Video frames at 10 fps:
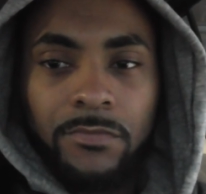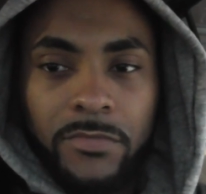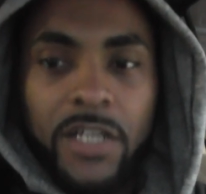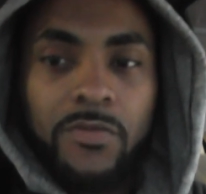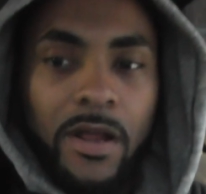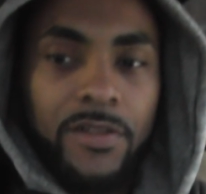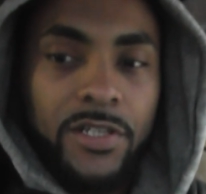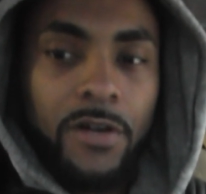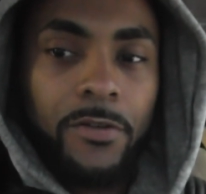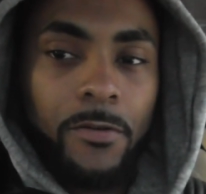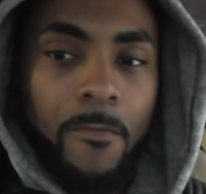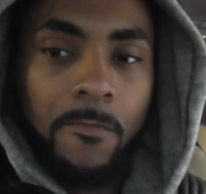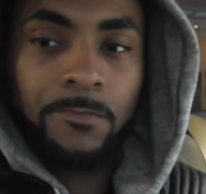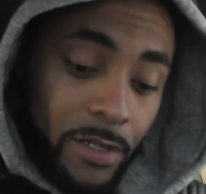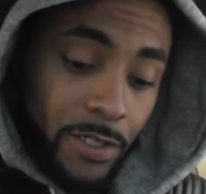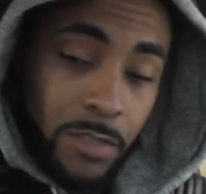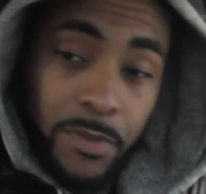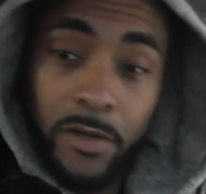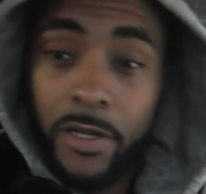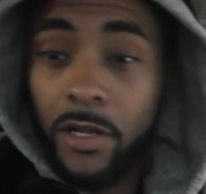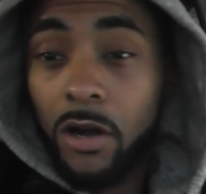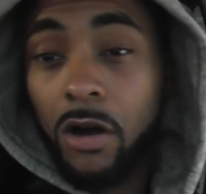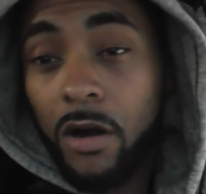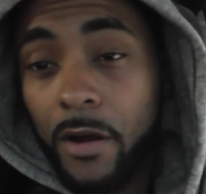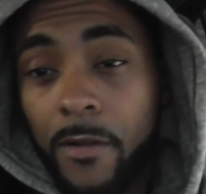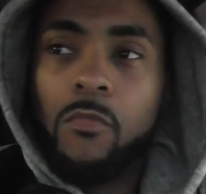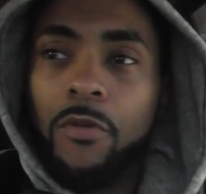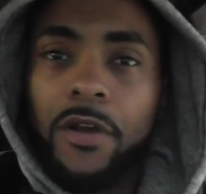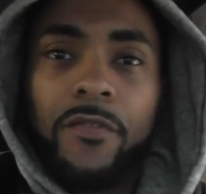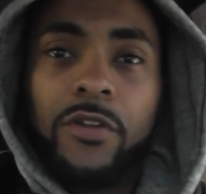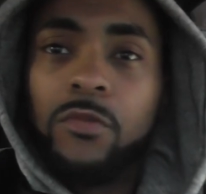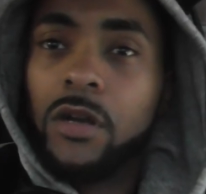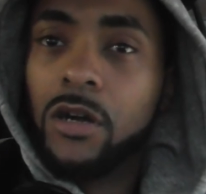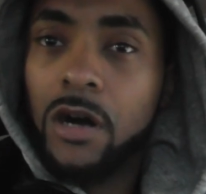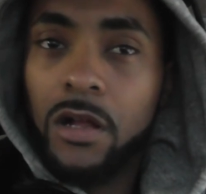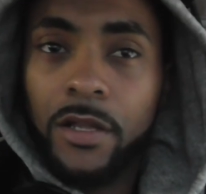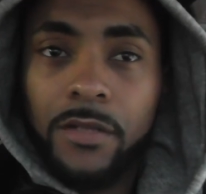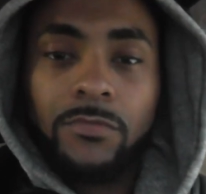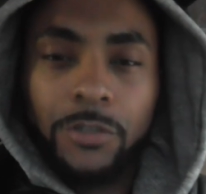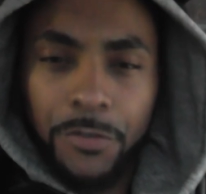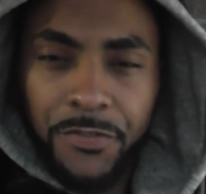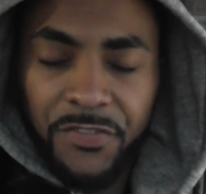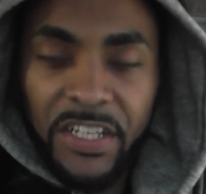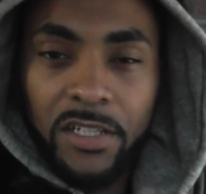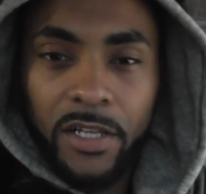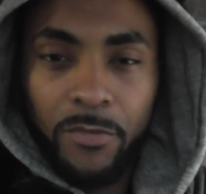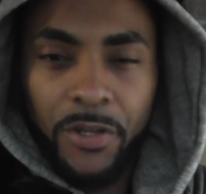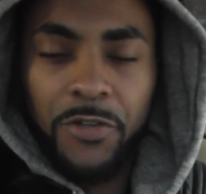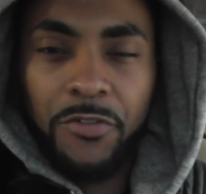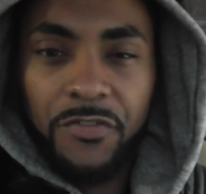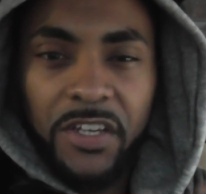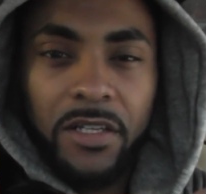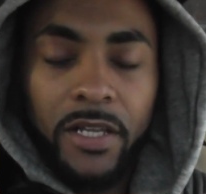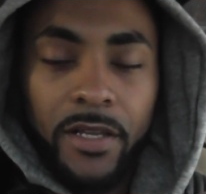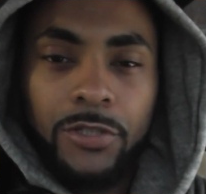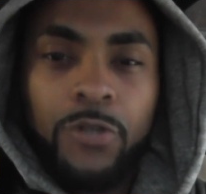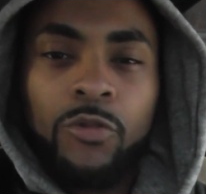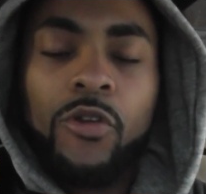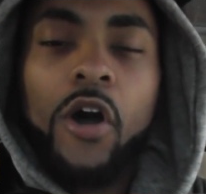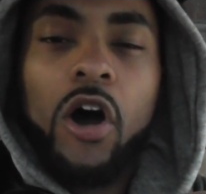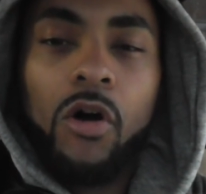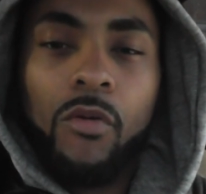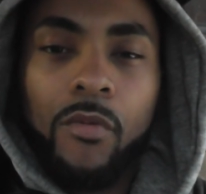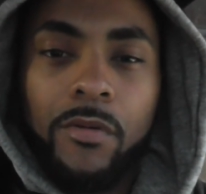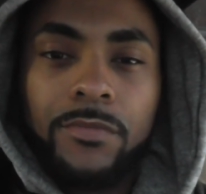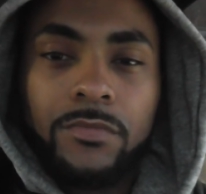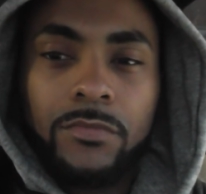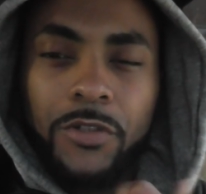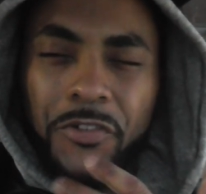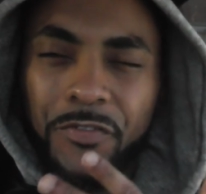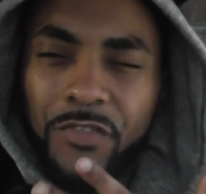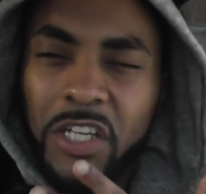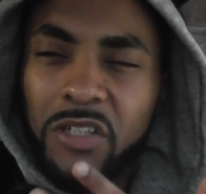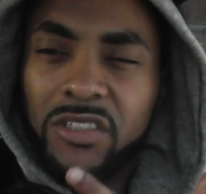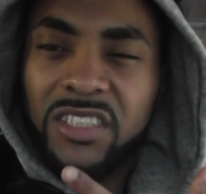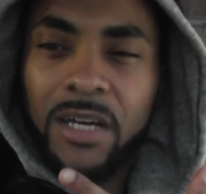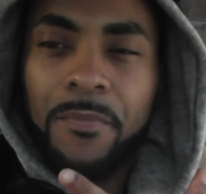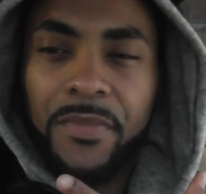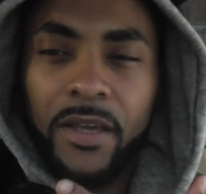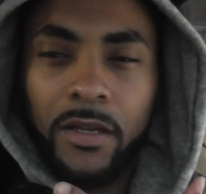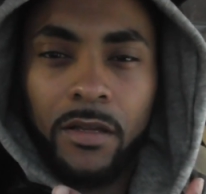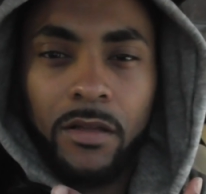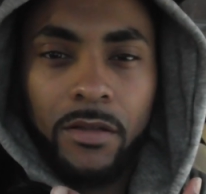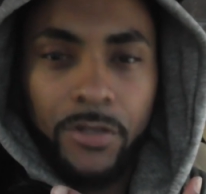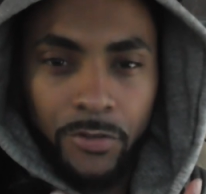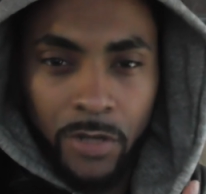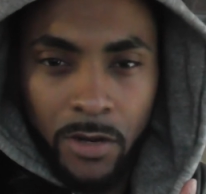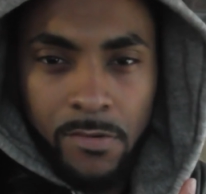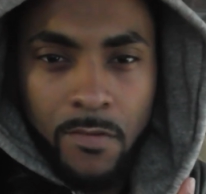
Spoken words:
That's what I'll tell you. Your spirit, your heart, whatever you want to call it, you feel it when you feel it. You know, you feel something. You know,